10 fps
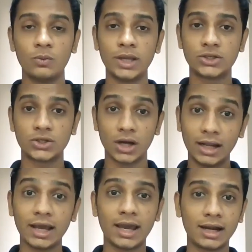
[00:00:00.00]
which
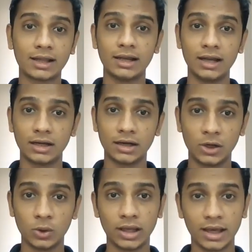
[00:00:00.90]
Anay had created
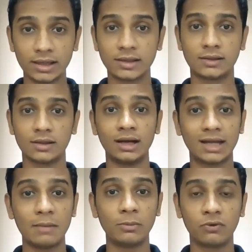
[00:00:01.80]
during his
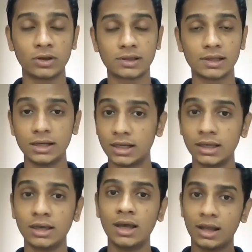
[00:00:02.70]
attempt for
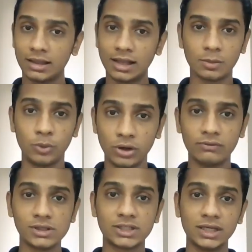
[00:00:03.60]
CET. That's a
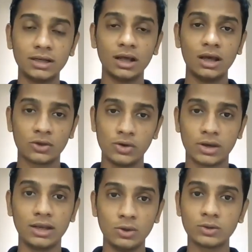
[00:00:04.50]
beautiful sheet. So you
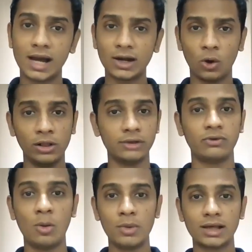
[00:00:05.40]
can use that. All the
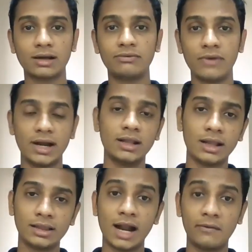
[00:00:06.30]
formulas are fed in,
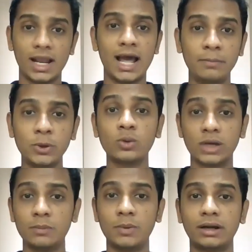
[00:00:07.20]
and that will help you to
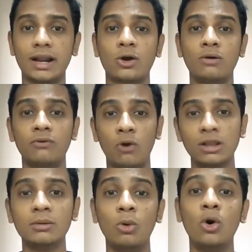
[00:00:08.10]
keep a track of all
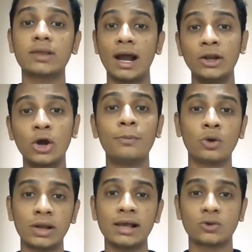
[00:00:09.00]
the mocks and your
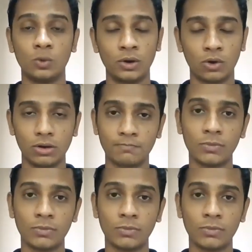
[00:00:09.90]
progress overall.